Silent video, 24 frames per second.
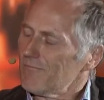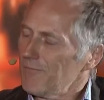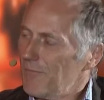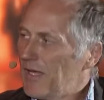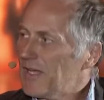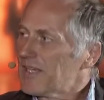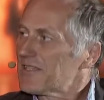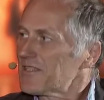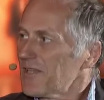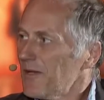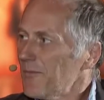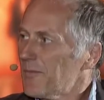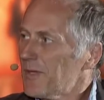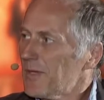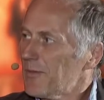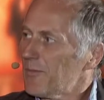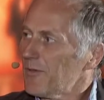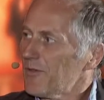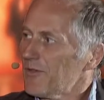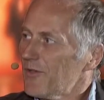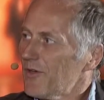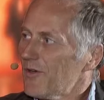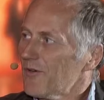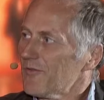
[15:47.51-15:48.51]
Make some
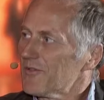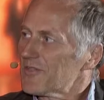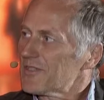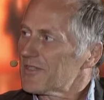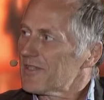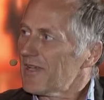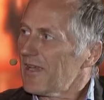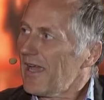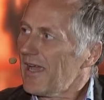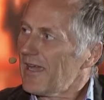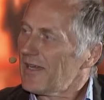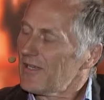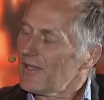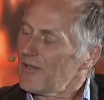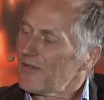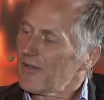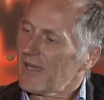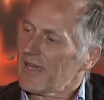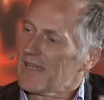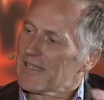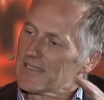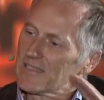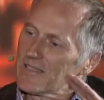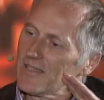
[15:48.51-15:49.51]
people nervous. How do you
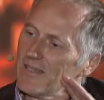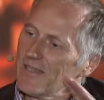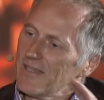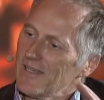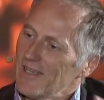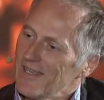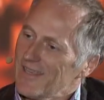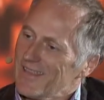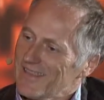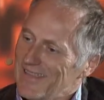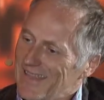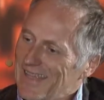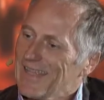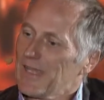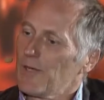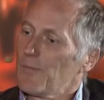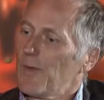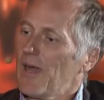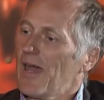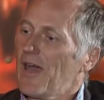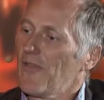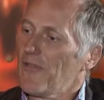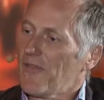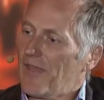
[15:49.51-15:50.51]
guys think
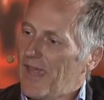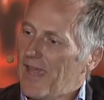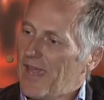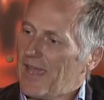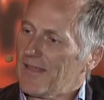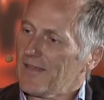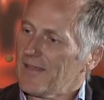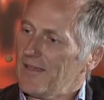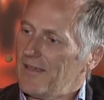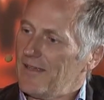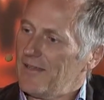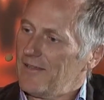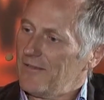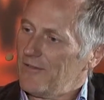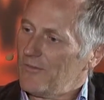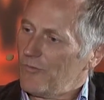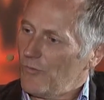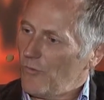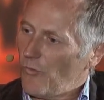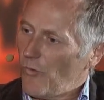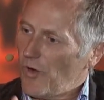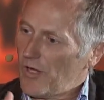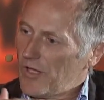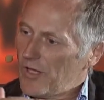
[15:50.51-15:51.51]
about that and
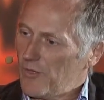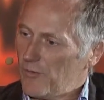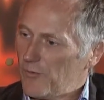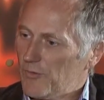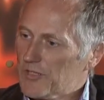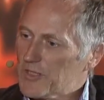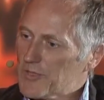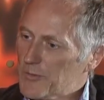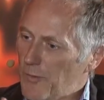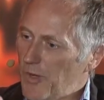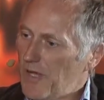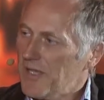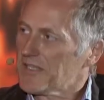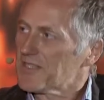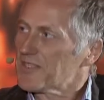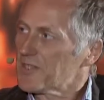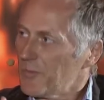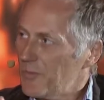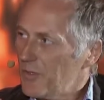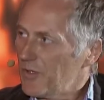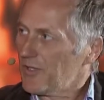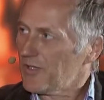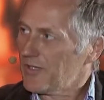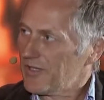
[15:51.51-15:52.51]
what your
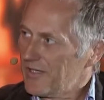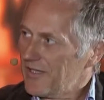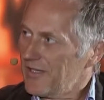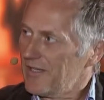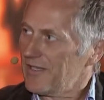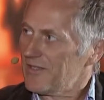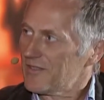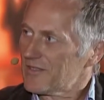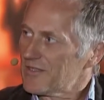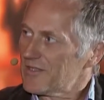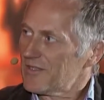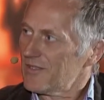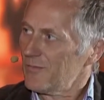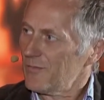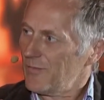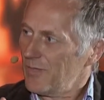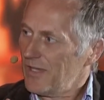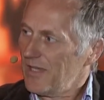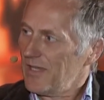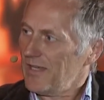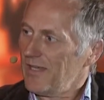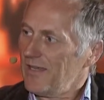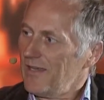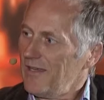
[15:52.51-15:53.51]
responsibility is to
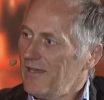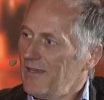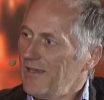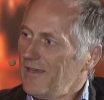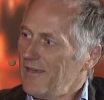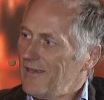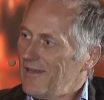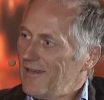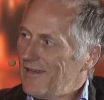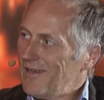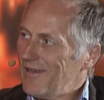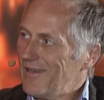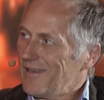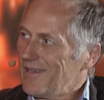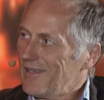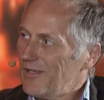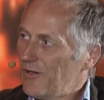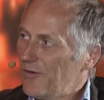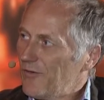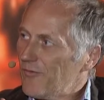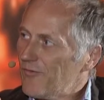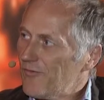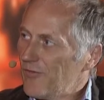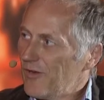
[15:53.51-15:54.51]
be, uh, you
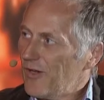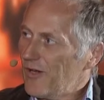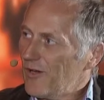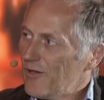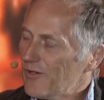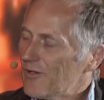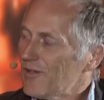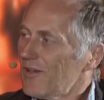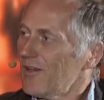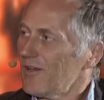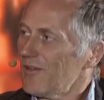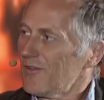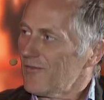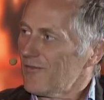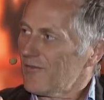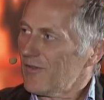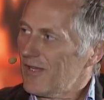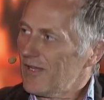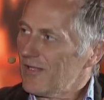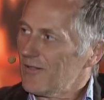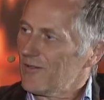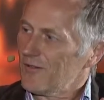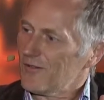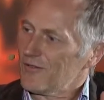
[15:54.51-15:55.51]
know, fair to other
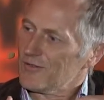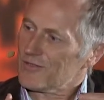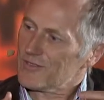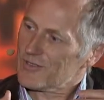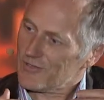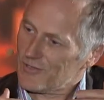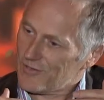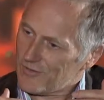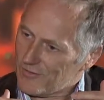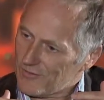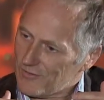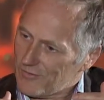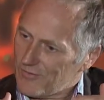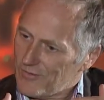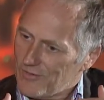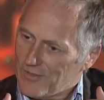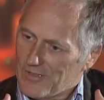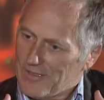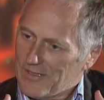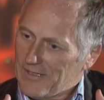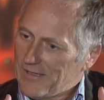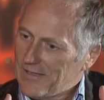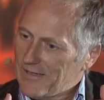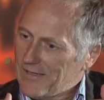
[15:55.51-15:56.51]
vendors, to
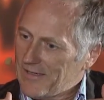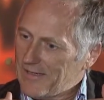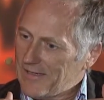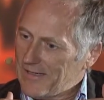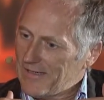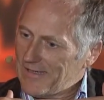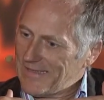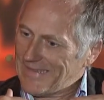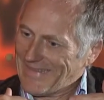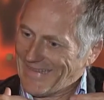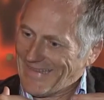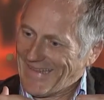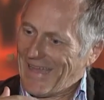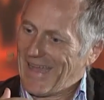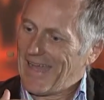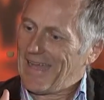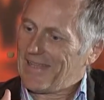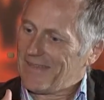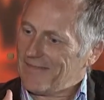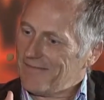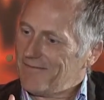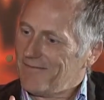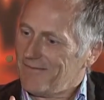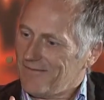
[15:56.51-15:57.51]
uh,
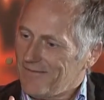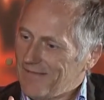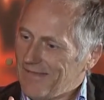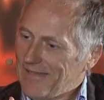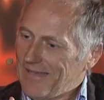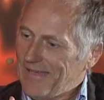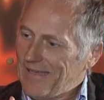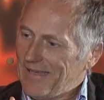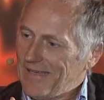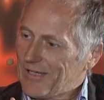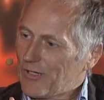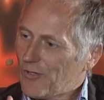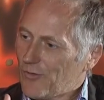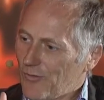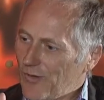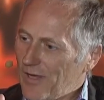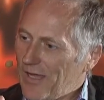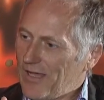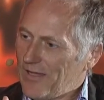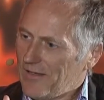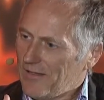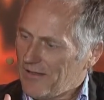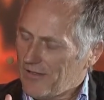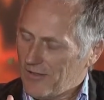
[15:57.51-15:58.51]
not uh,
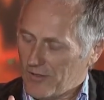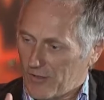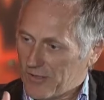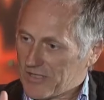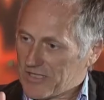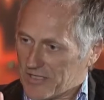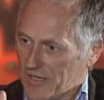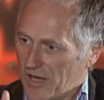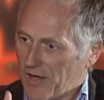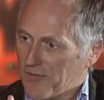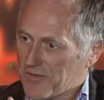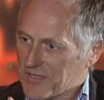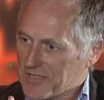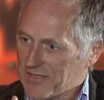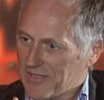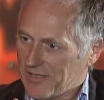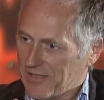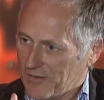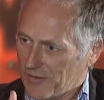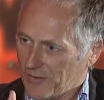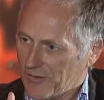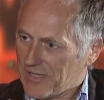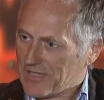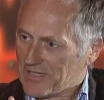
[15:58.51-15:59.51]
create, you know, because
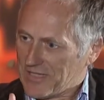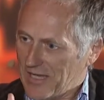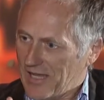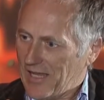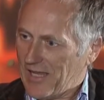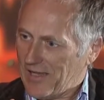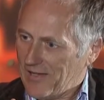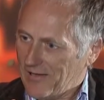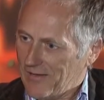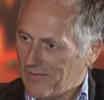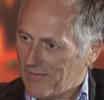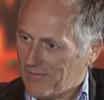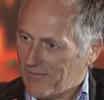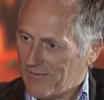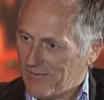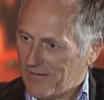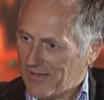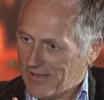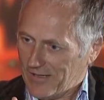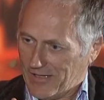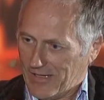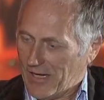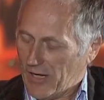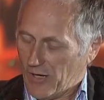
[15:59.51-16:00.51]
obviously there is a
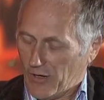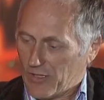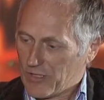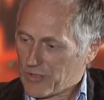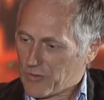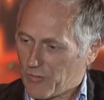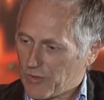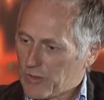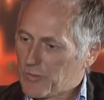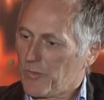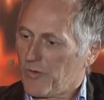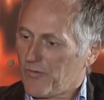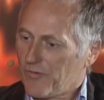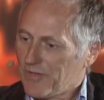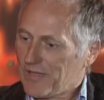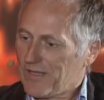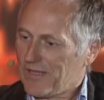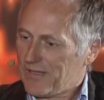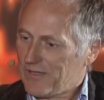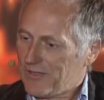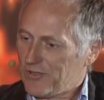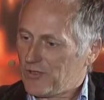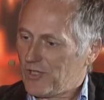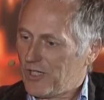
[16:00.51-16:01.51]
areas where it's perfectly
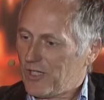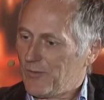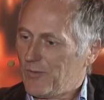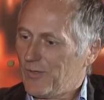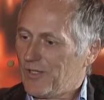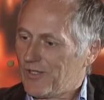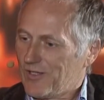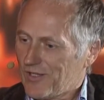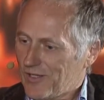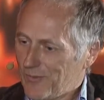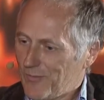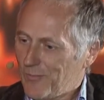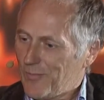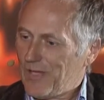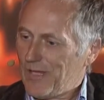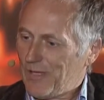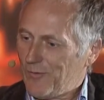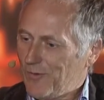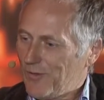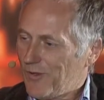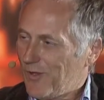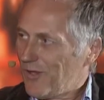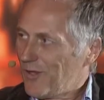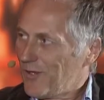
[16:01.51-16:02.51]
legitimate to
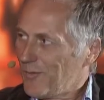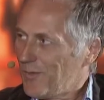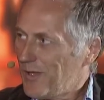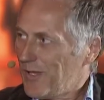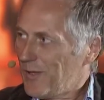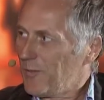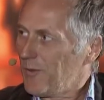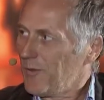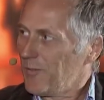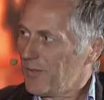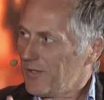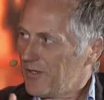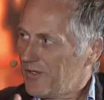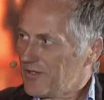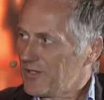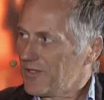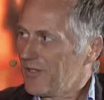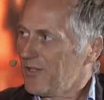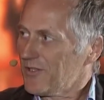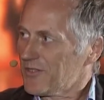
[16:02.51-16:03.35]
compete with other people, but there's